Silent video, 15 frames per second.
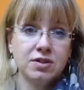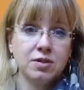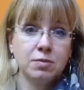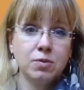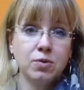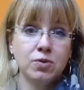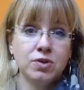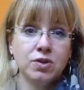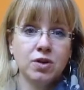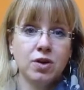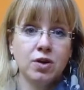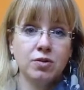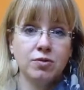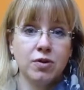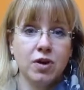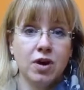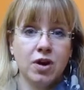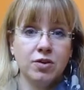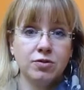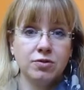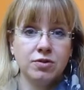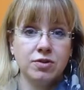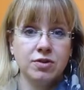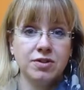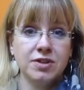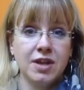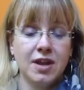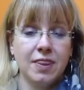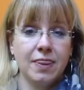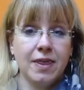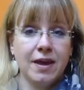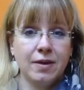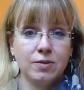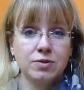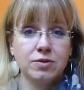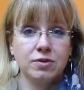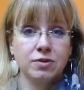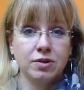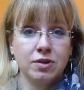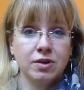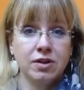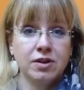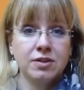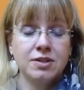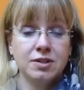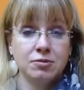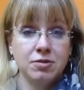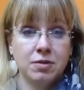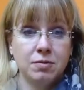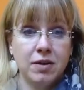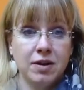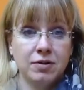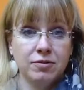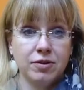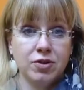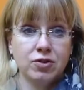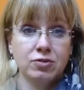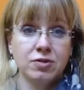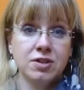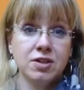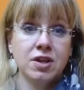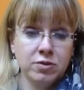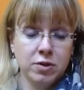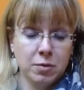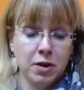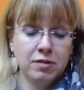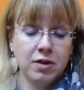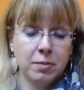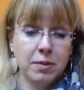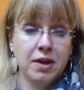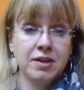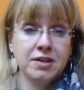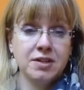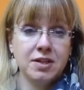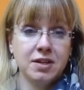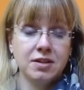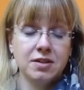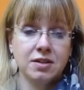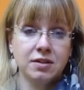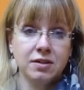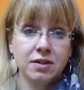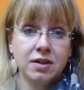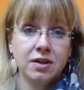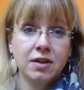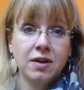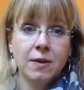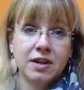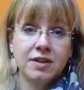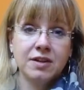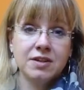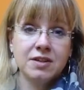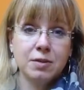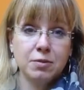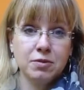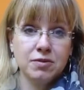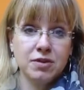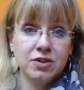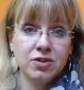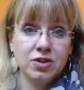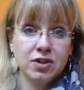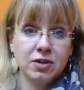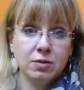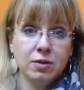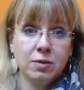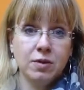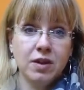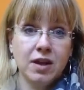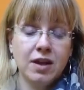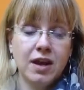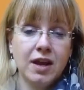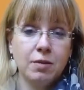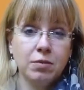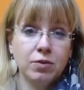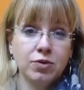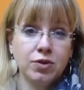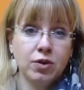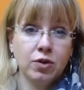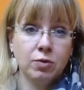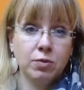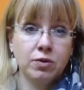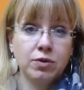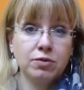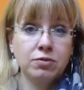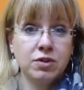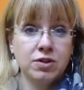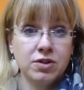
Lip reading: supported over 110,000 Syrian beneficiaries from our Amman centre. In the summer of this year, we were then able to open 3